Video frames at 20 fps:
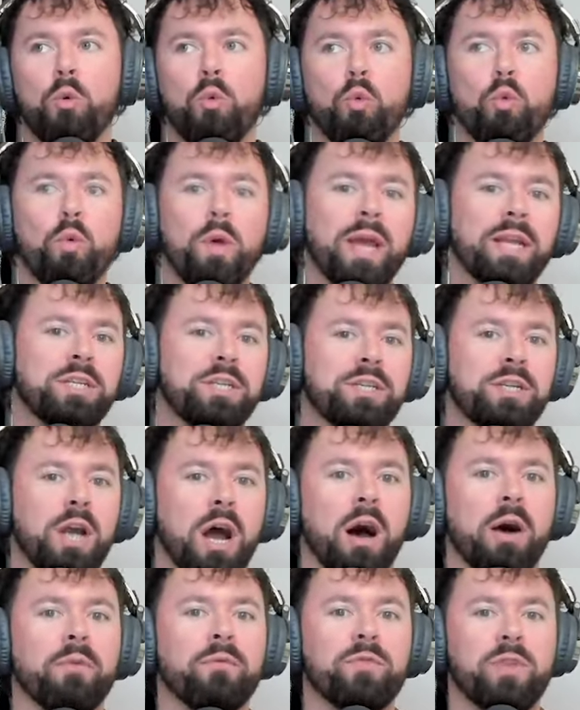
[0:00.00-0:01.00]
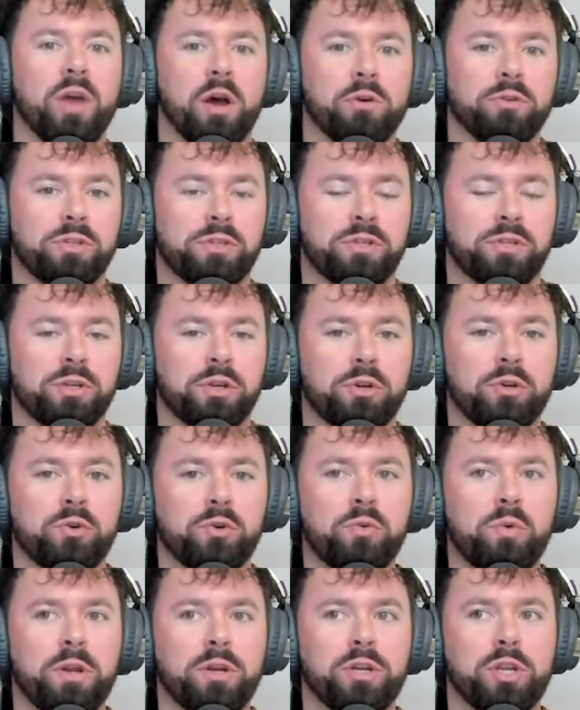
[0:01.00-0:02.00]
Which of those
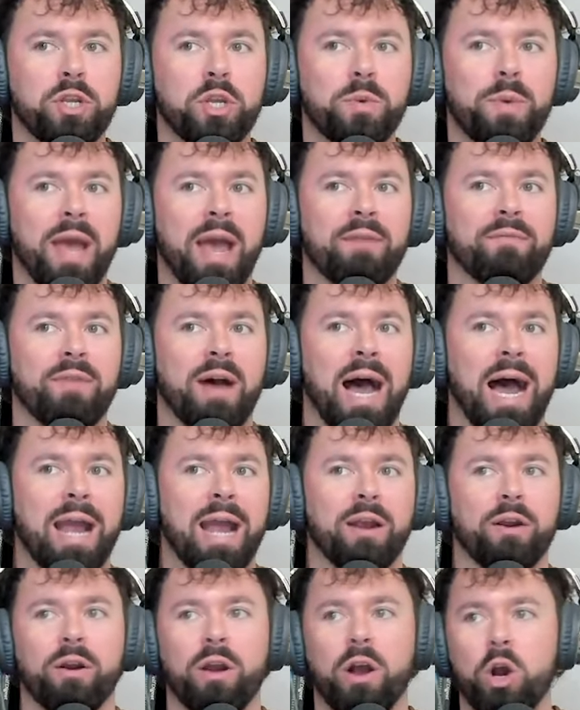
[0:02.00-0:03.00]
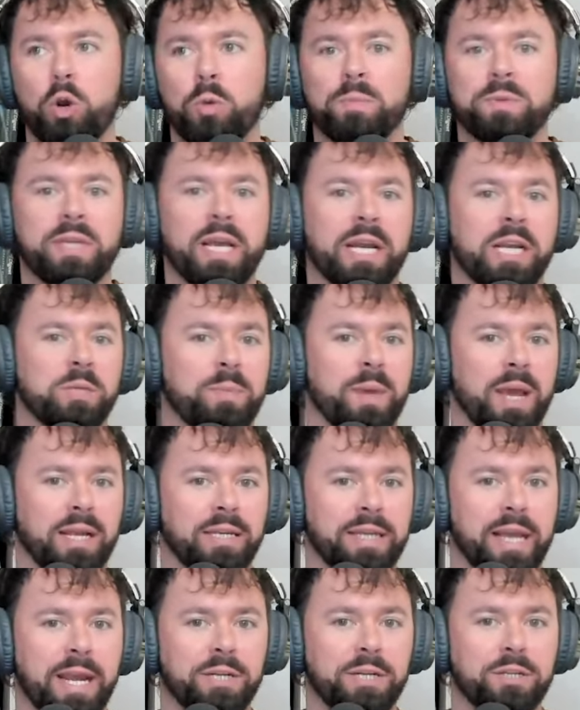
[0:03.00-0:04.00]
two do you have higher hopes,
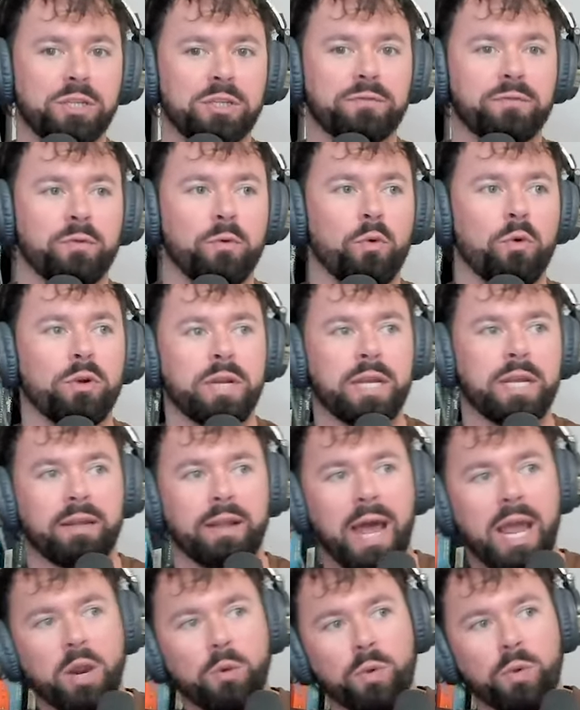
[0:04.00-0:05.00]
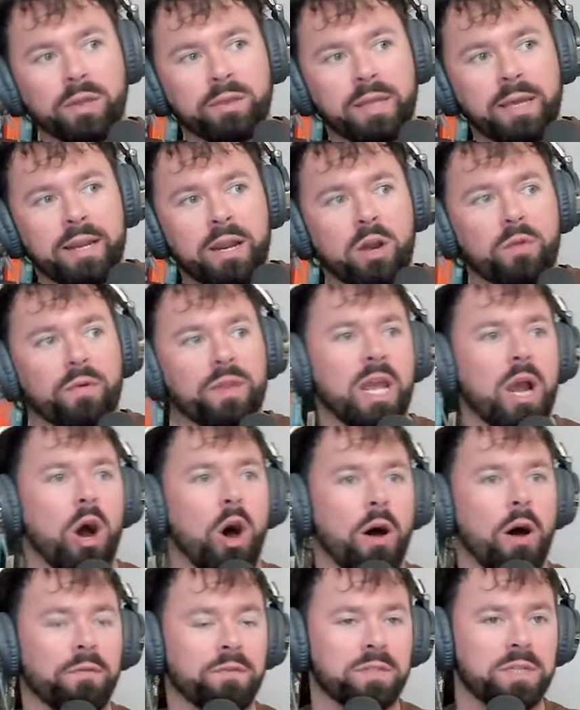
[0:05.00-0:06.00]
expectations for? Do you like what they did over the
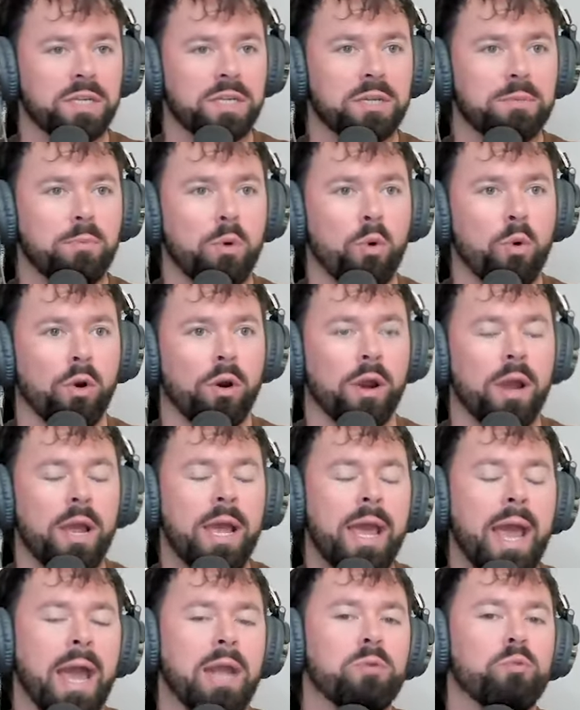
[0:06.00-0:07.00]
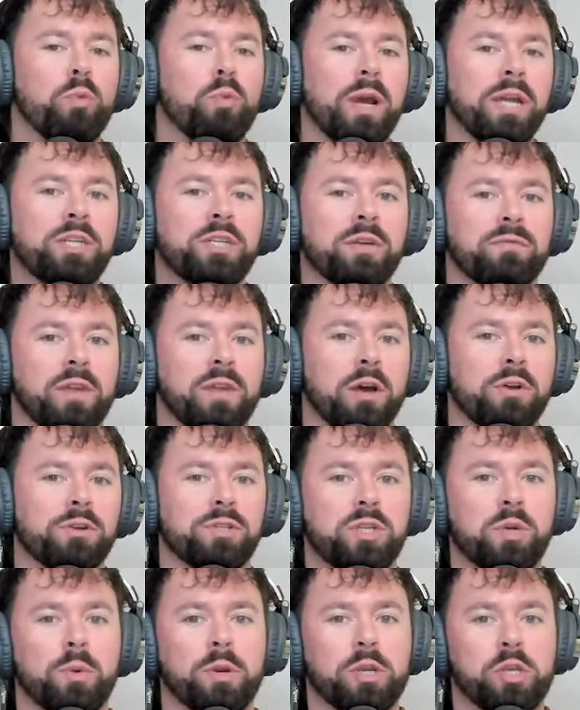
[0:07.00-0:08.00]
offseason more? And which of
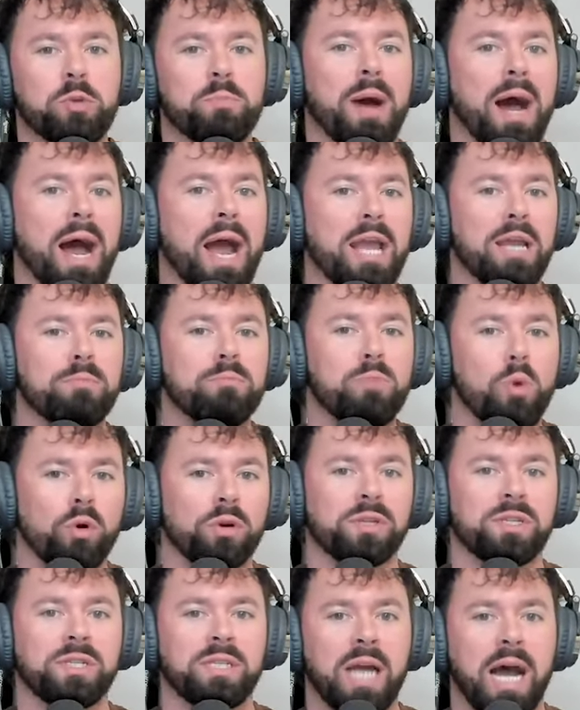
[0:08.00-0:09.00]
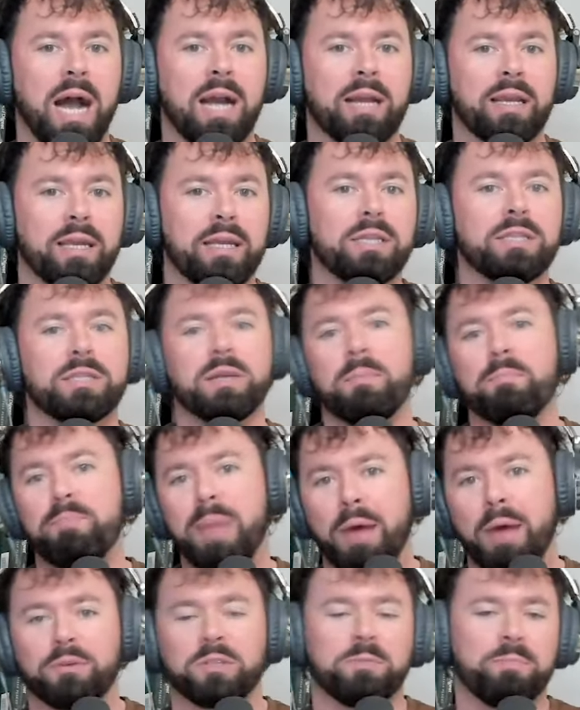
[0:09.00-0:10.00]
those two are you buying more stock in to
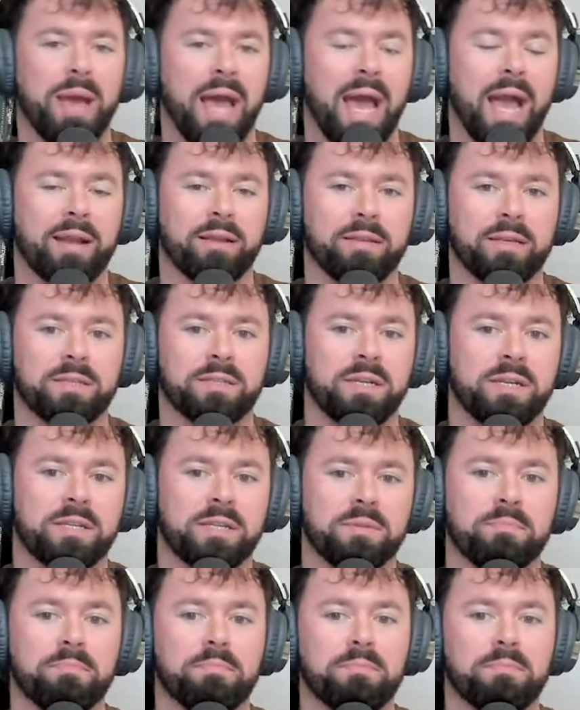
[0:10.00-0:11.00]
bounce back this season?